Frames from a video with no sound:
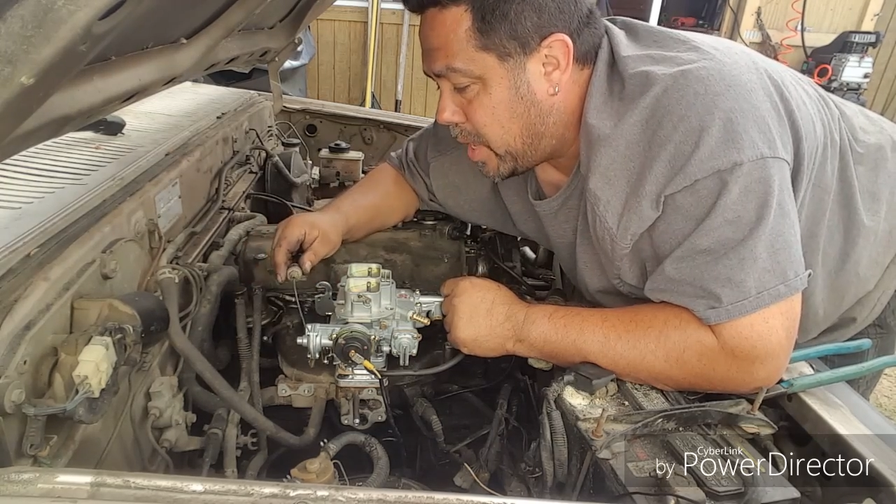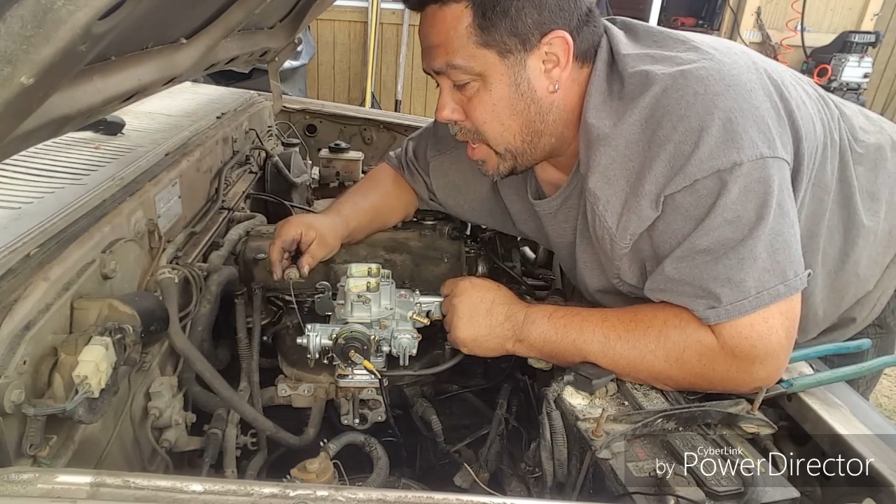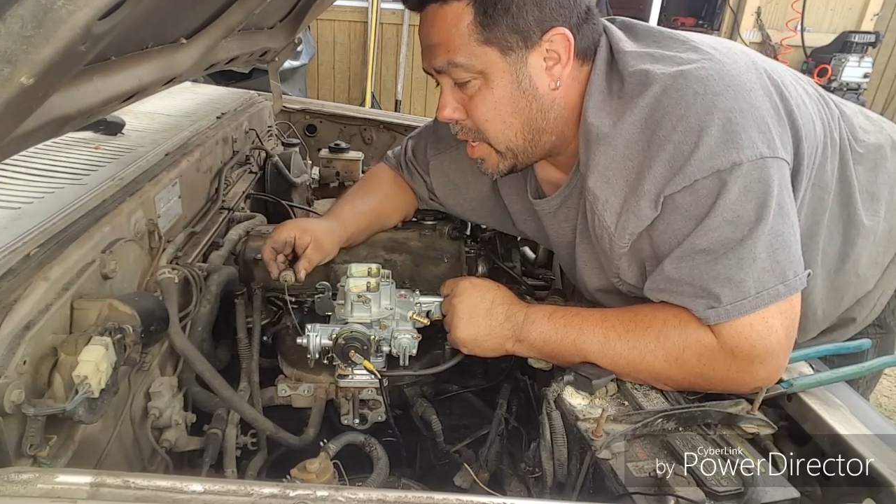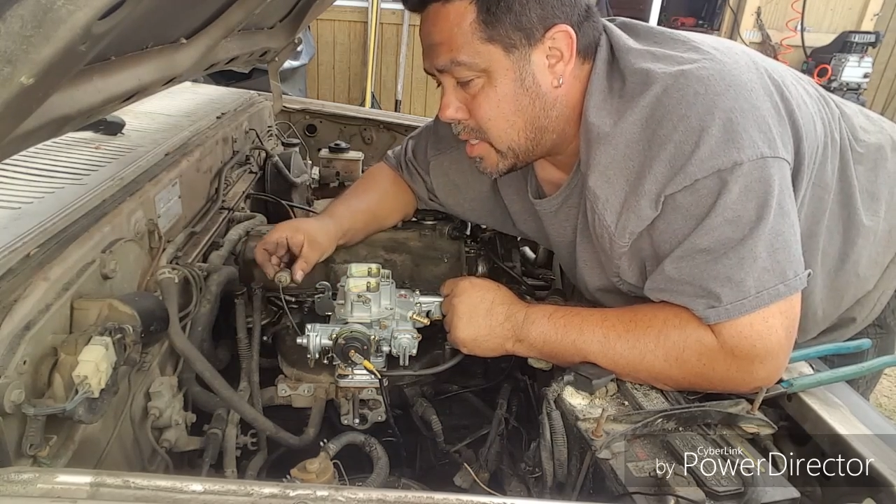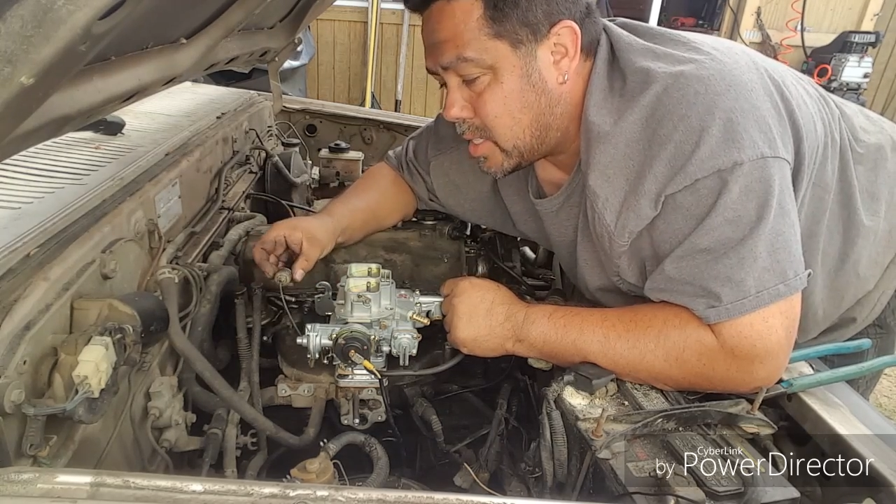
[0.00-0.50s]

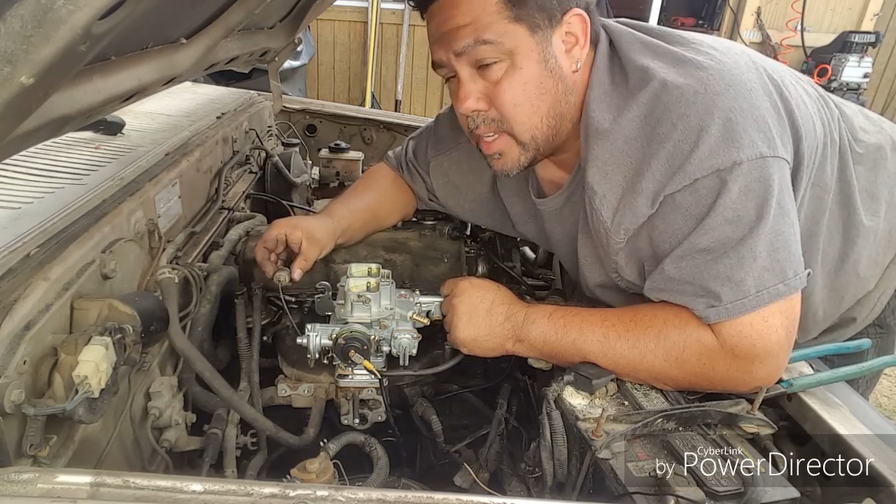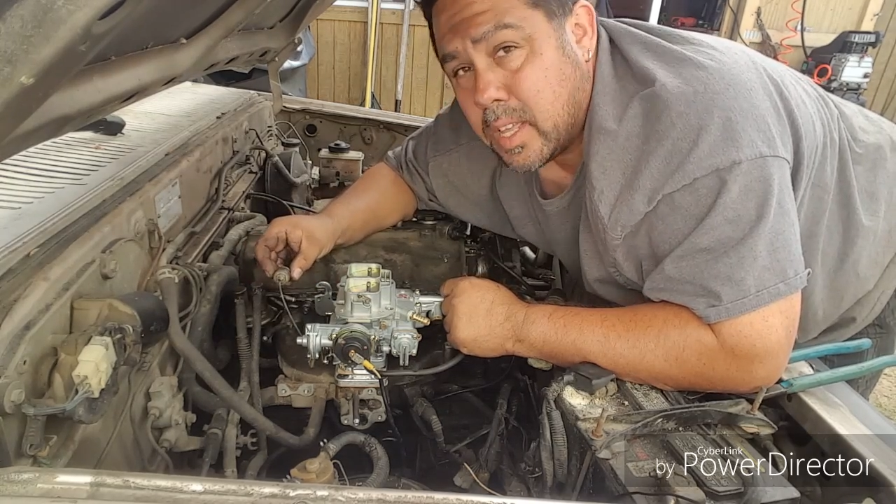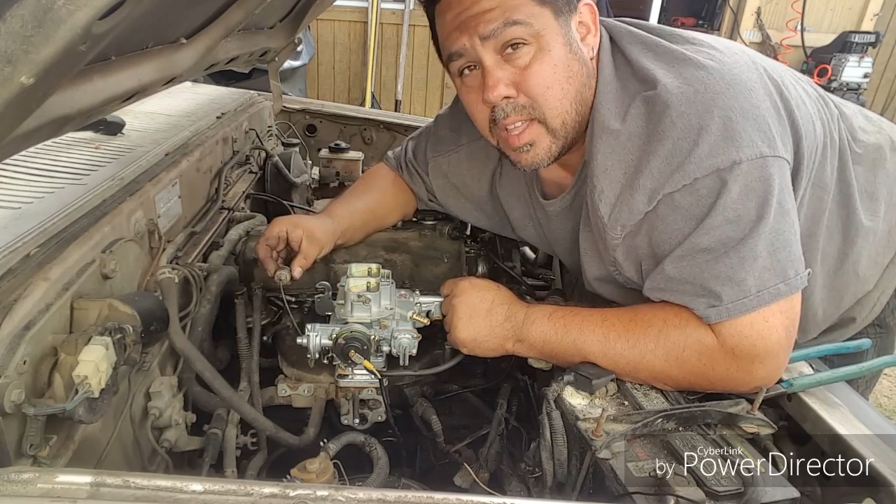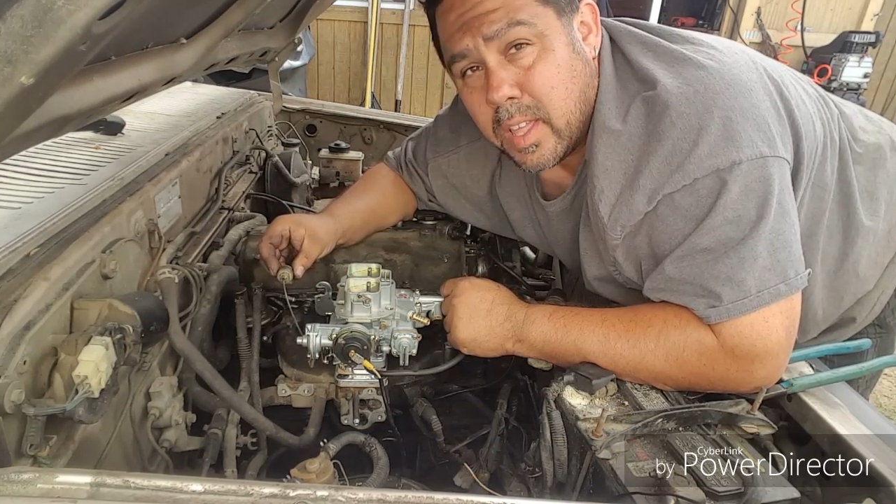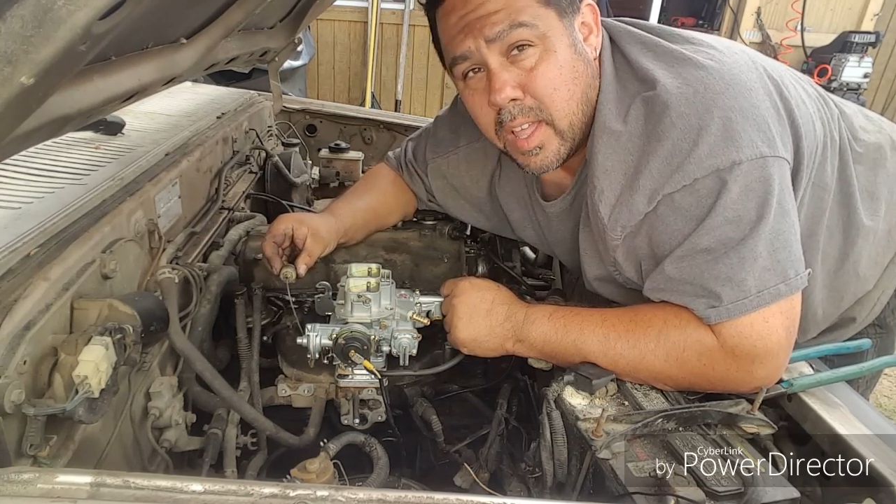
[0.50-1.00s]
piece
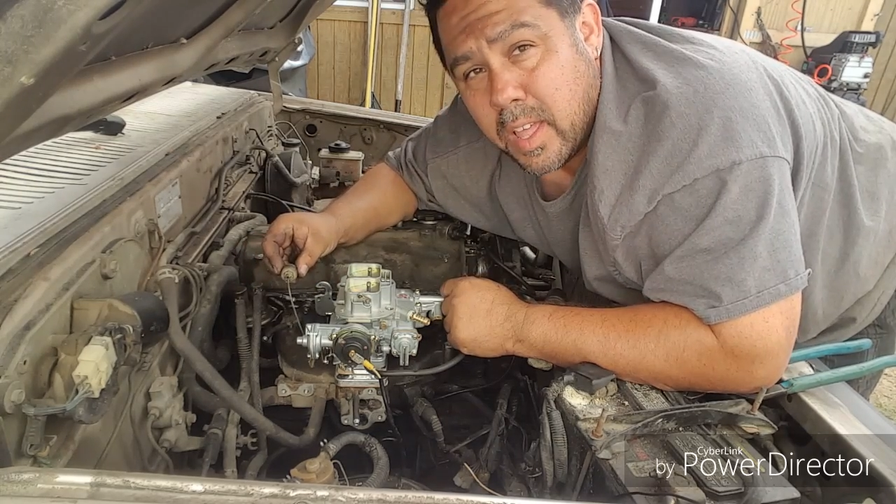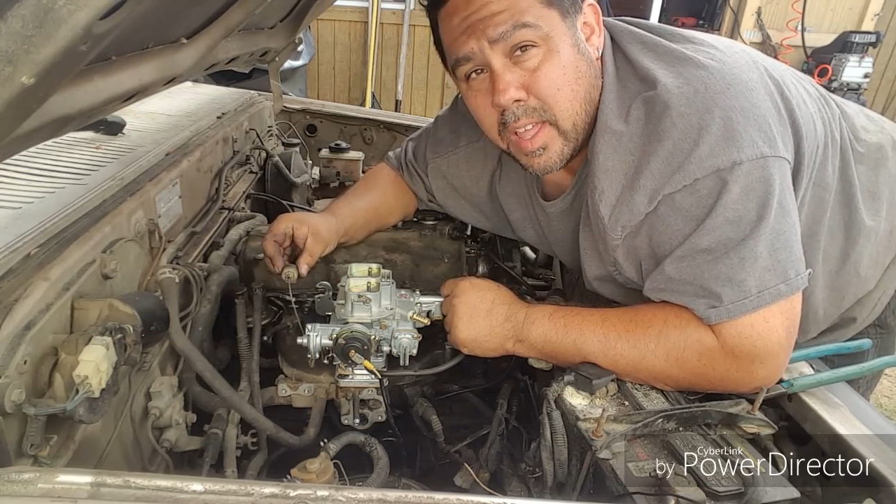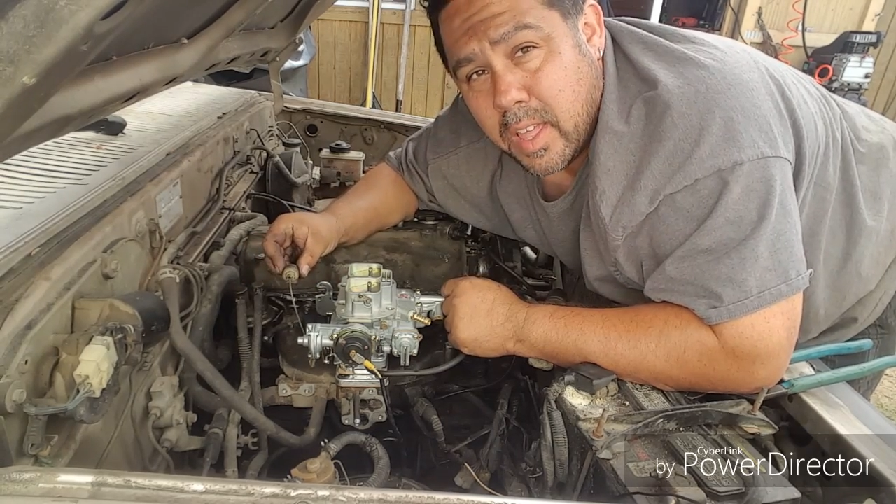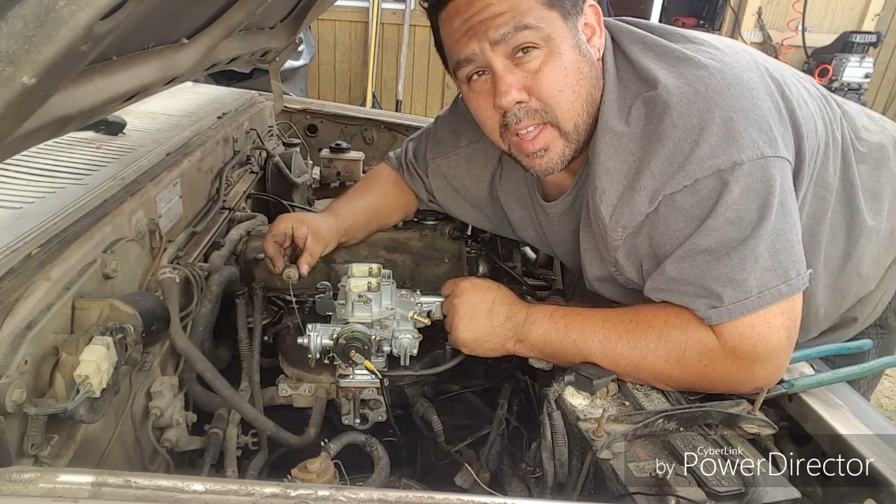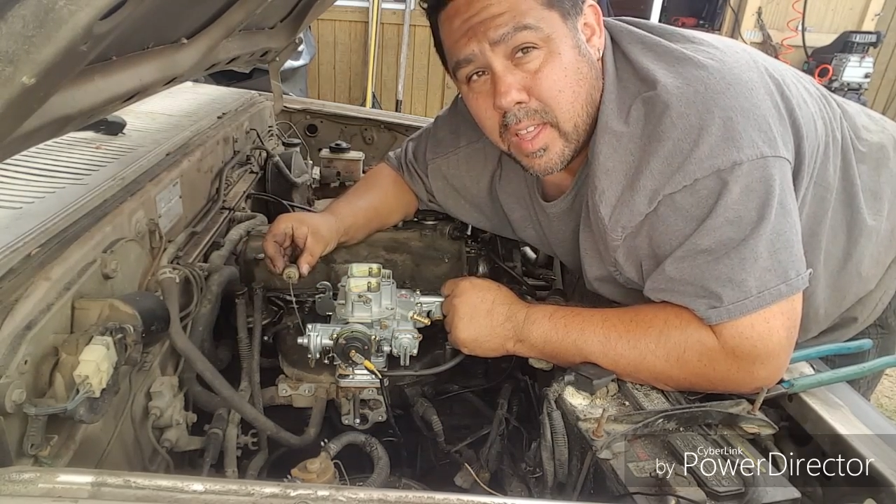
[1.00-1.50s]

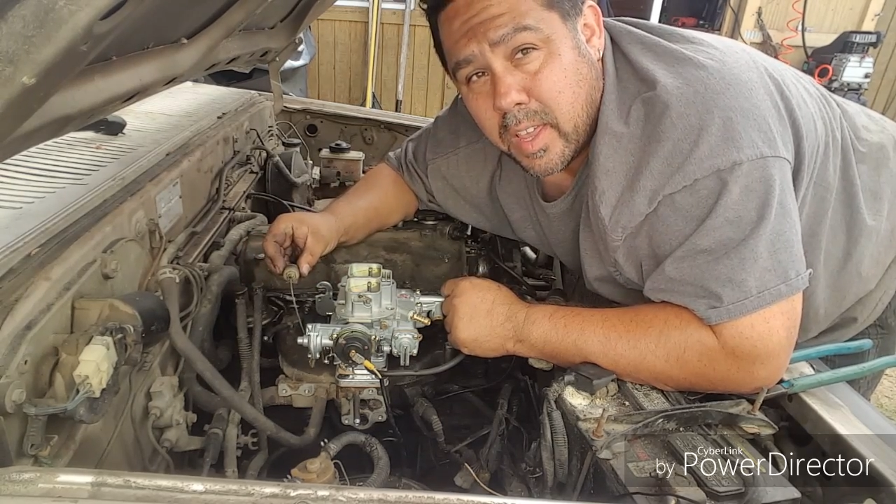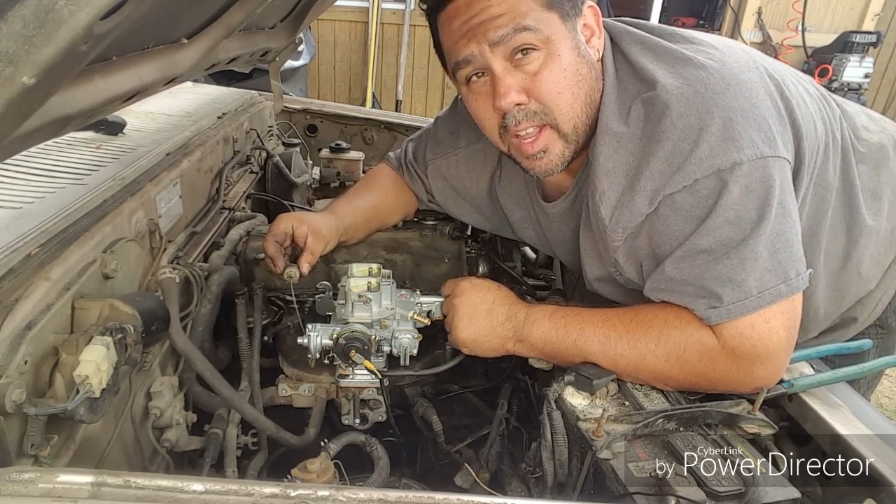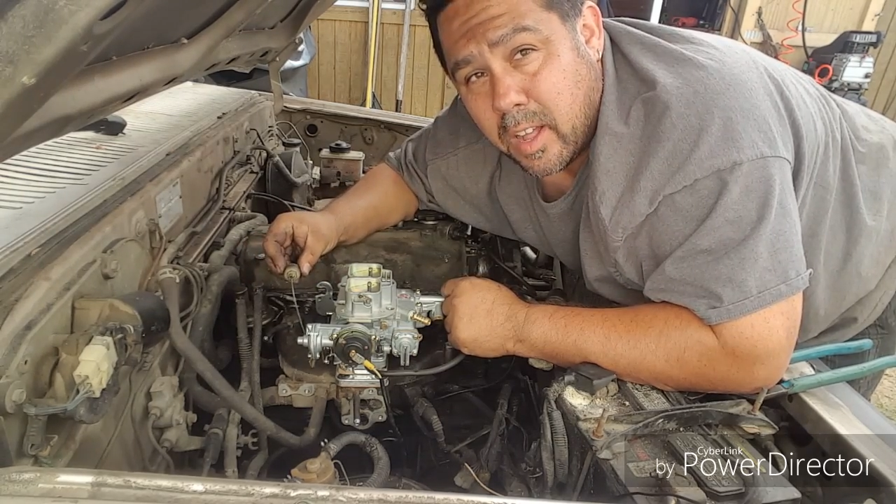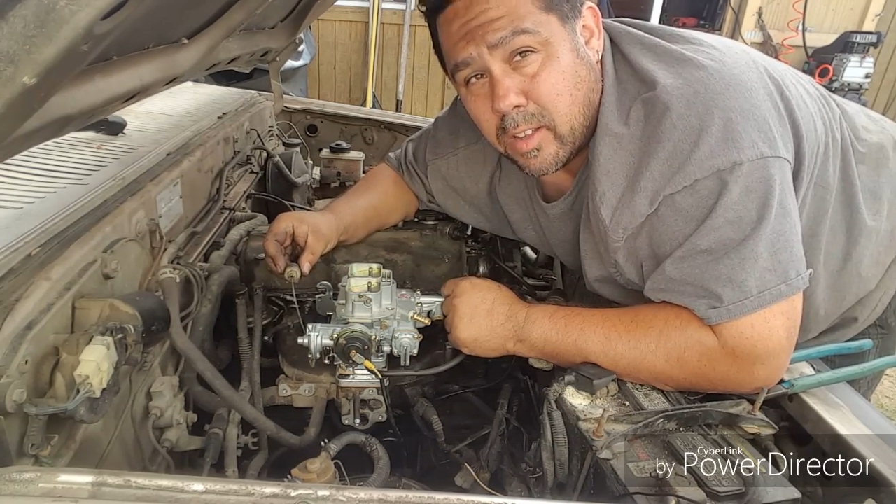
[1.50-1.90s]
can